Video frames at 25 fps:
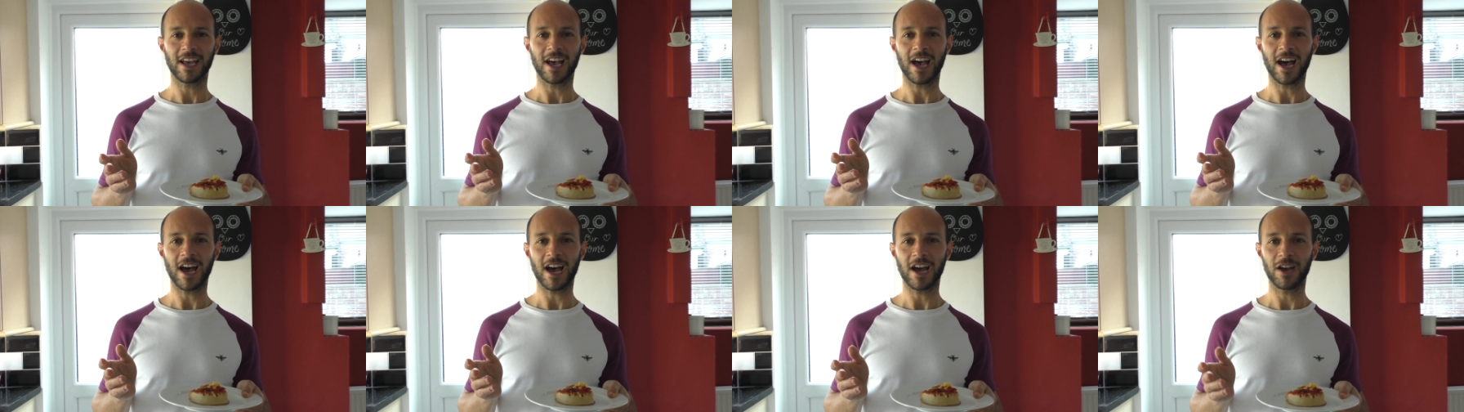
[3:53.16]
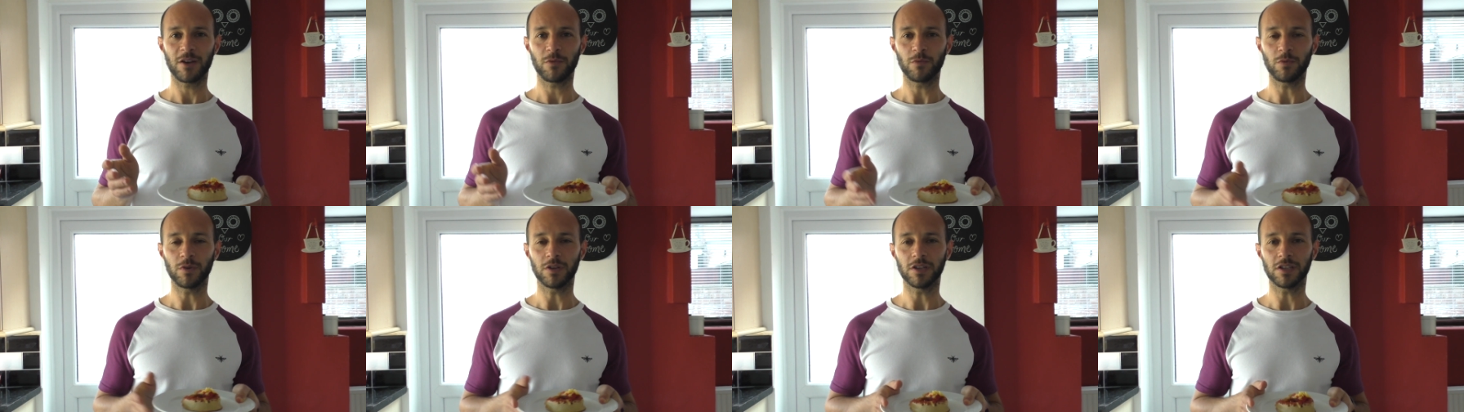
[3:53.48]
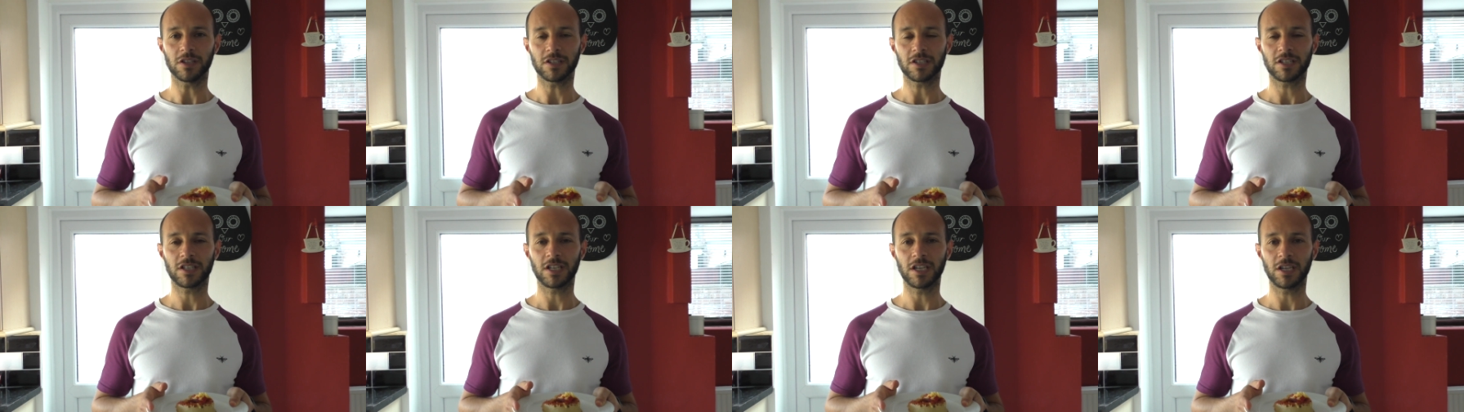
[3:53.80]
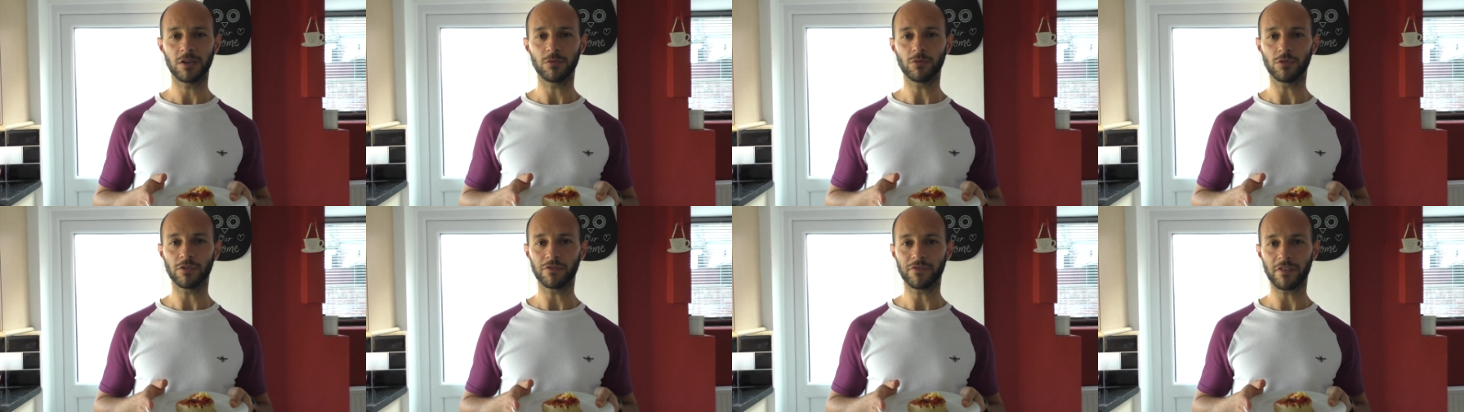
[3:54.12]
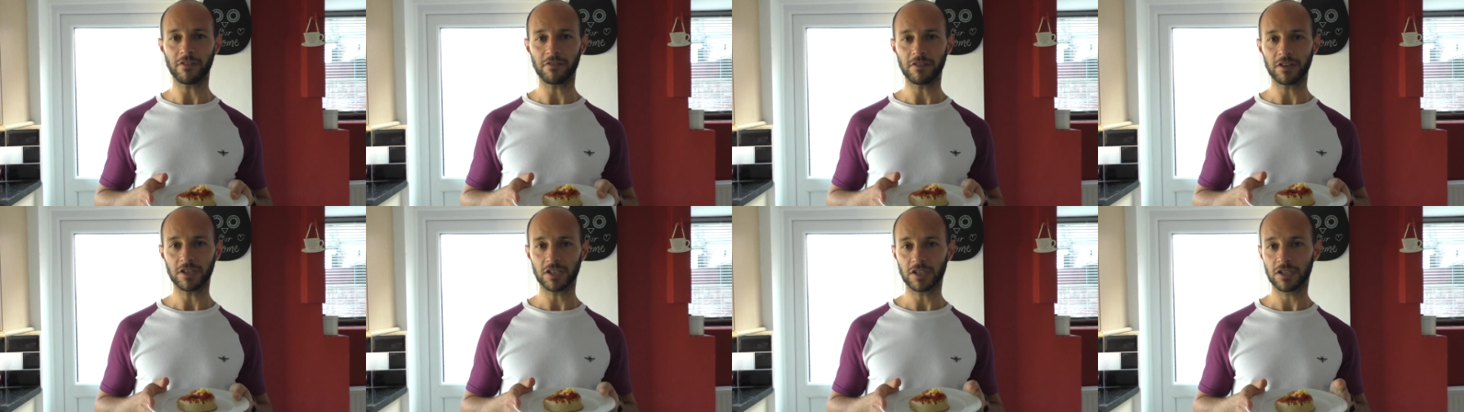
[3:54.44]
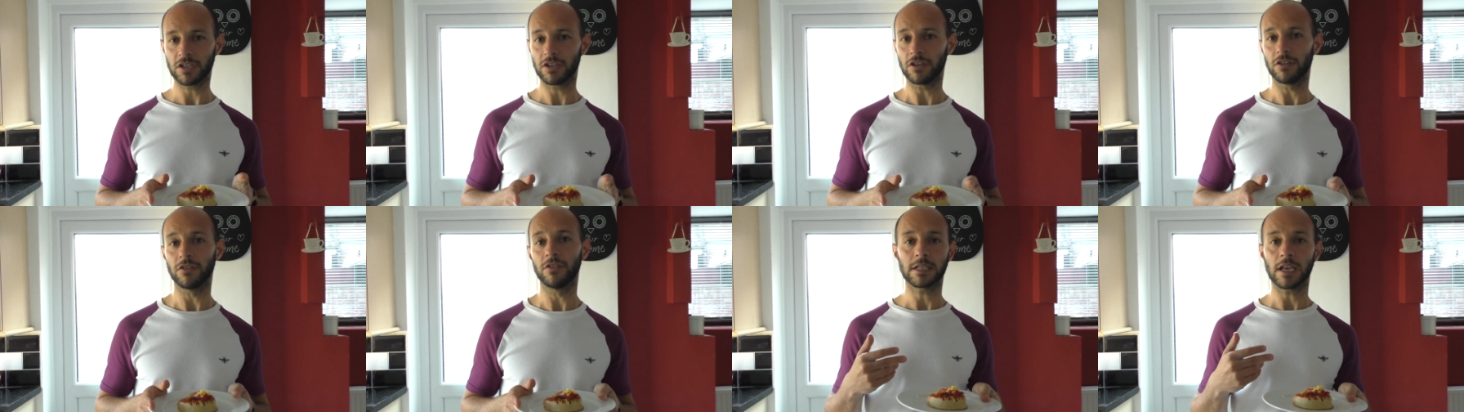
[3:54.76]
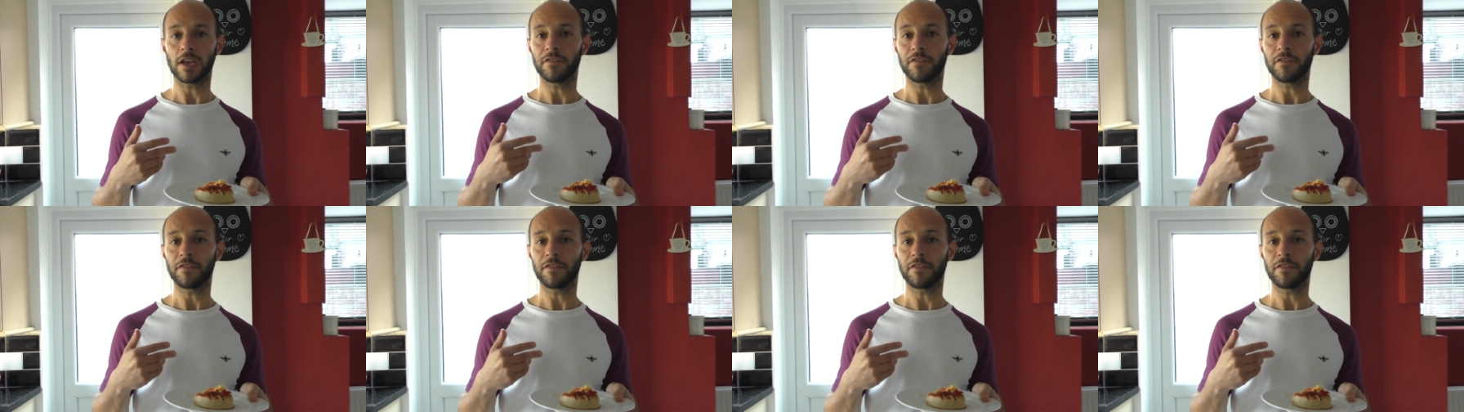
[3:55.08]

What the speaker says: I will see you all very soon.